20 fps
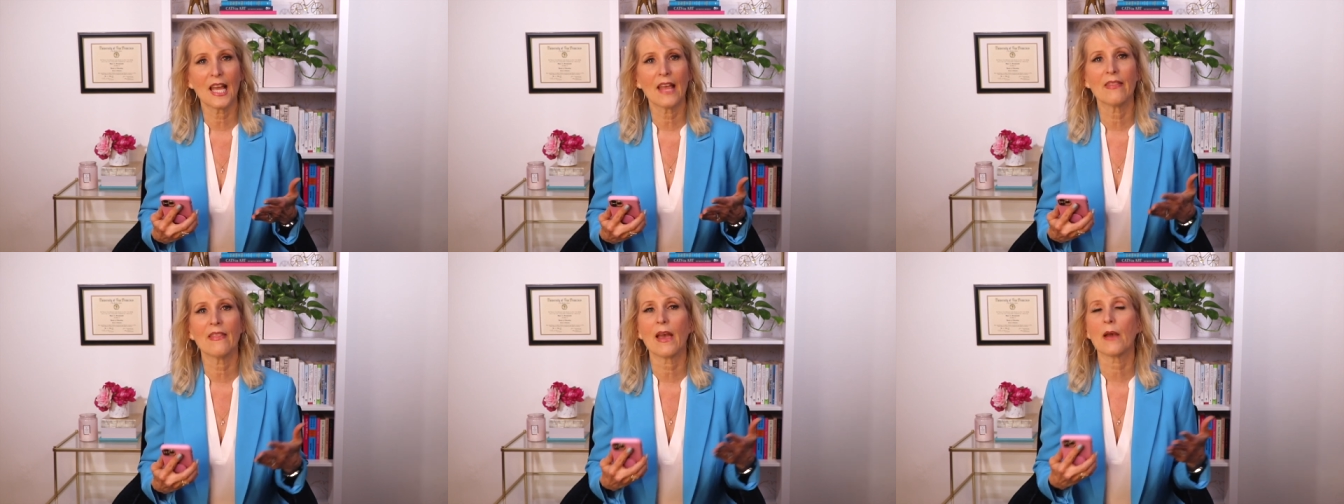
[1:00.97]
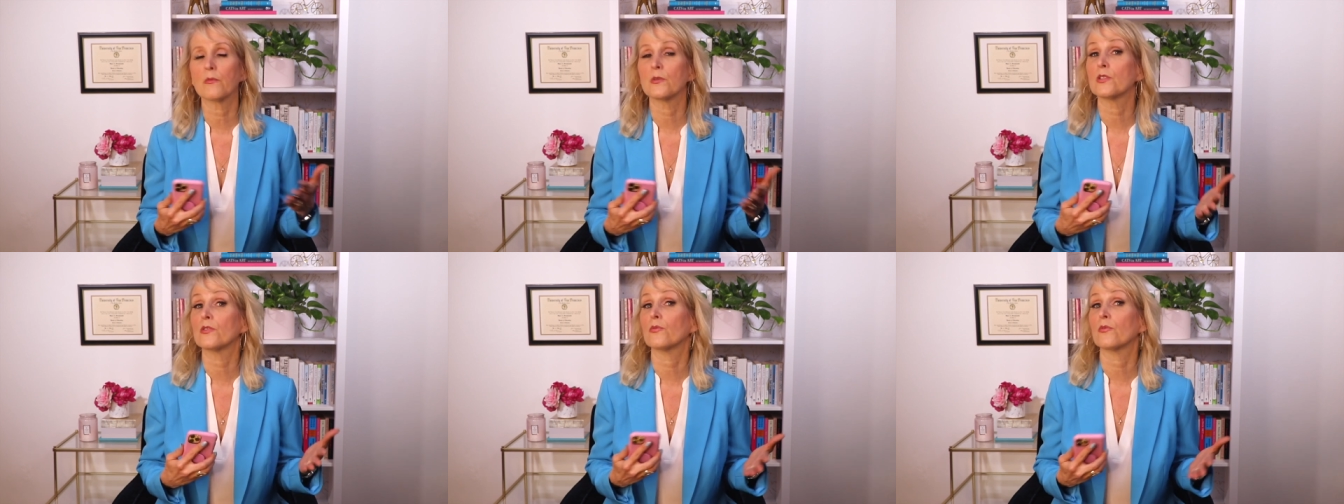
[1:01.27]
and
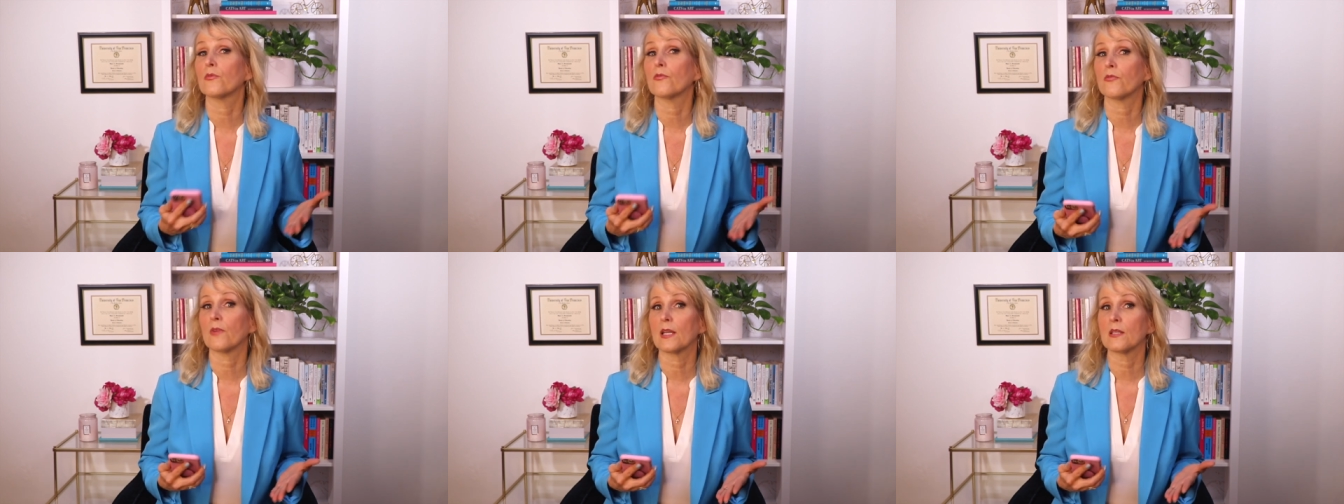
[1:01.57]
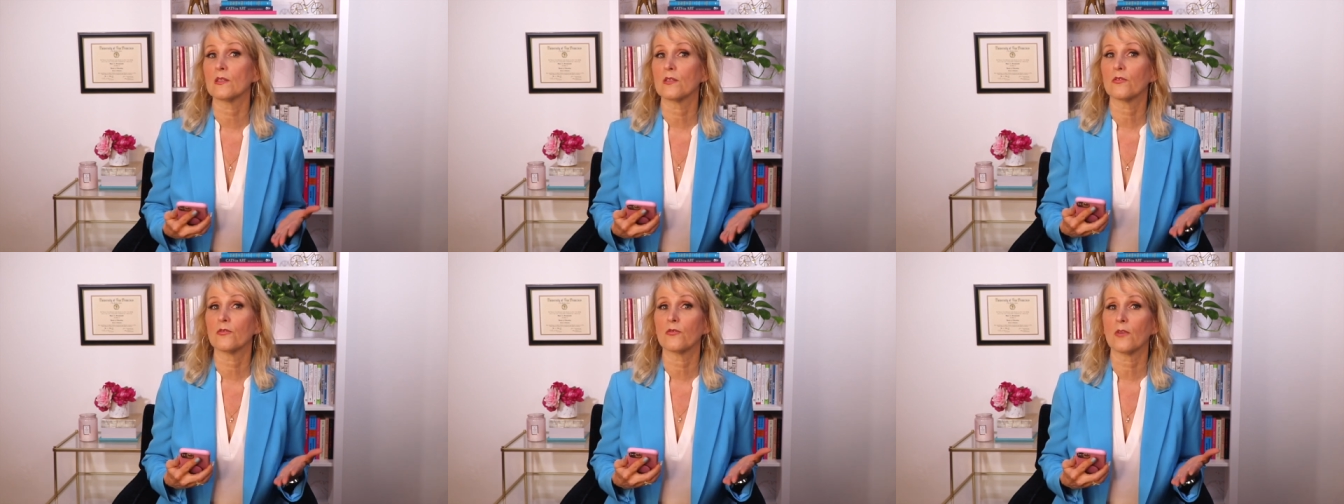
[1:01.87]
that was through
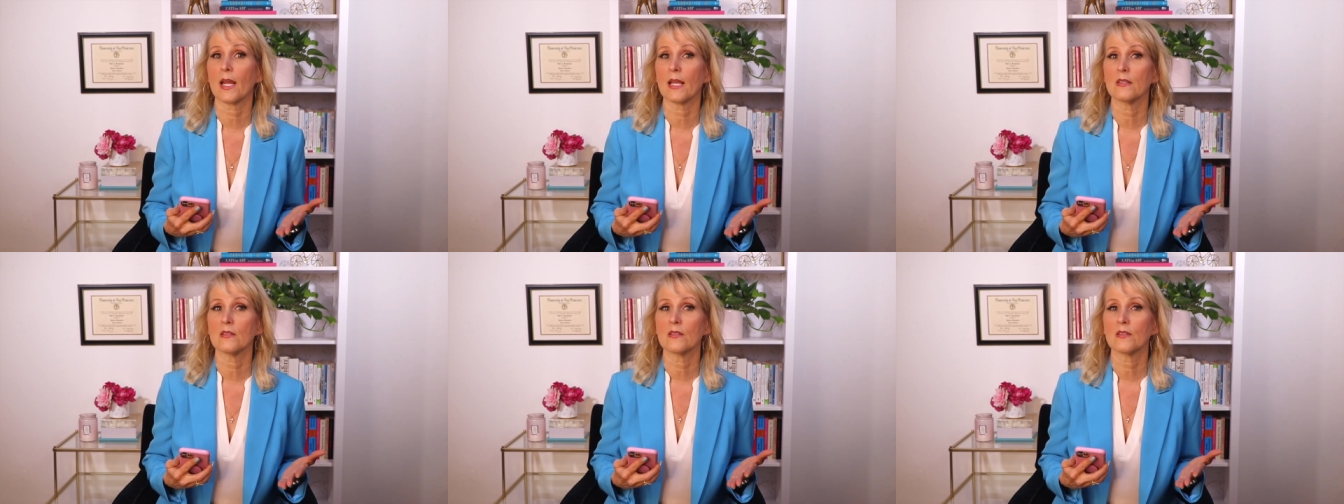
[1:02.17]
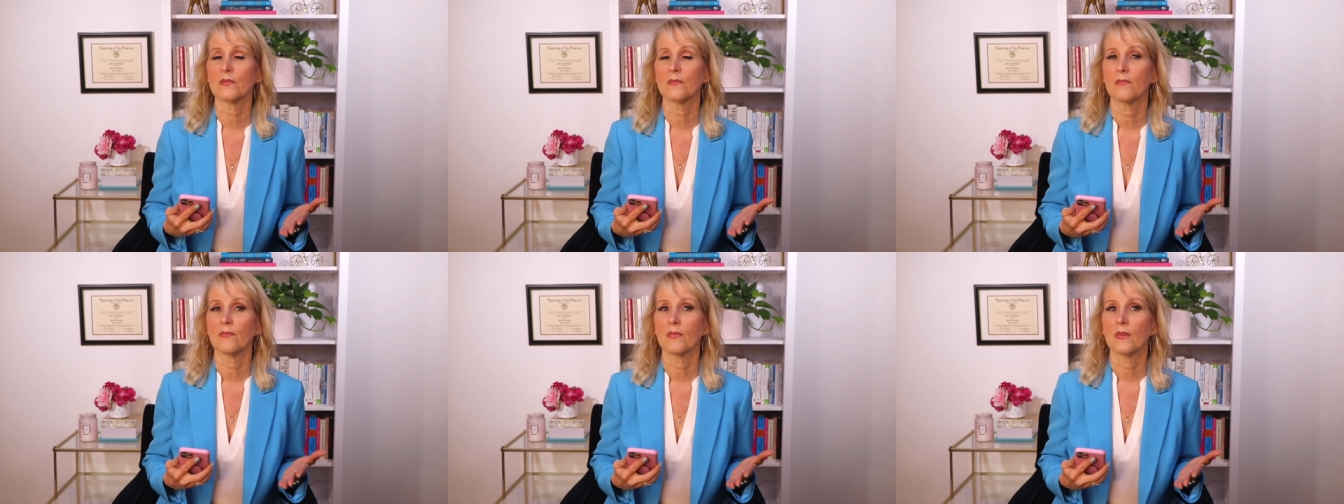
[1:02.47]
friends of
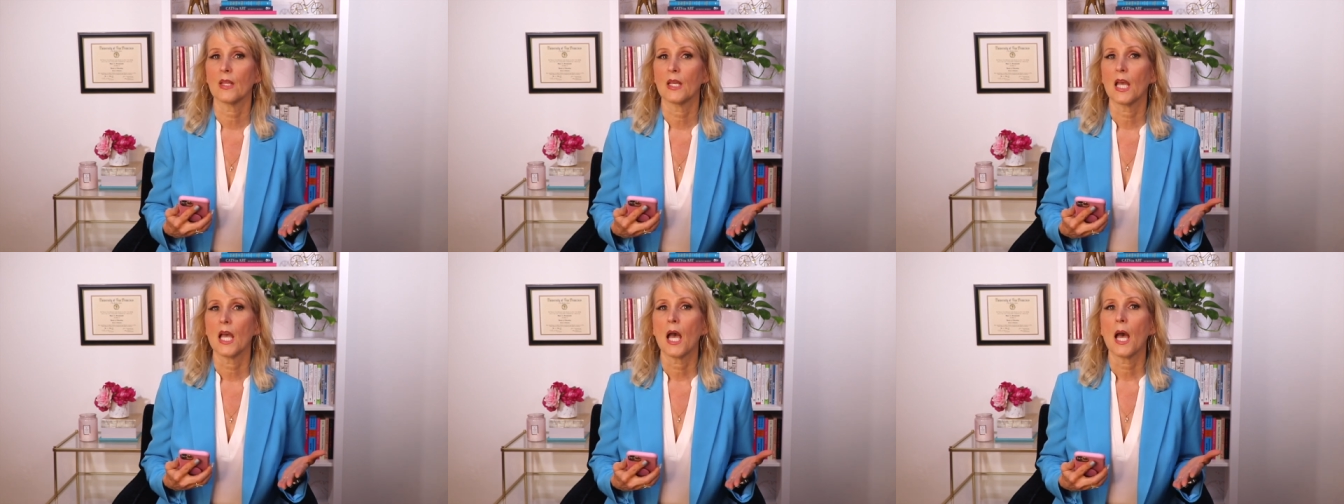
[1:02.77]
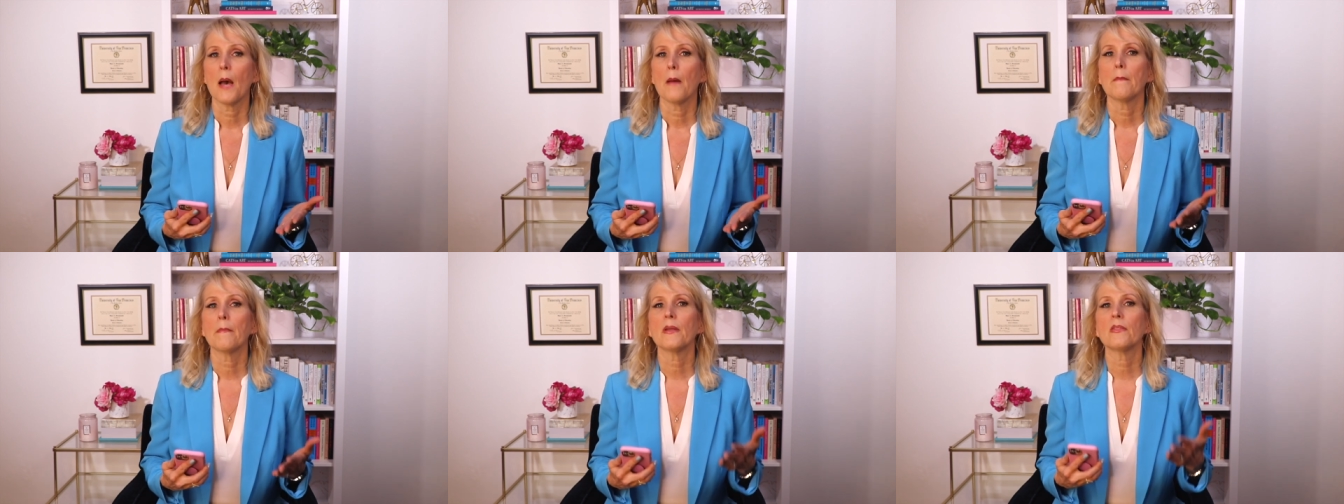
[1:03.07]
friends.
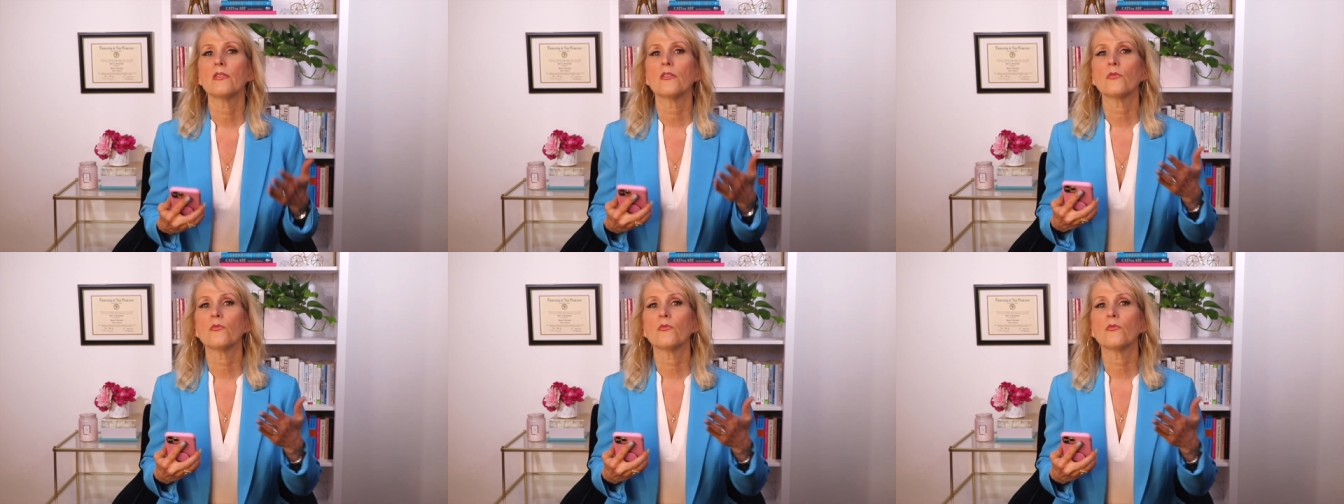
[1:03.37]
But the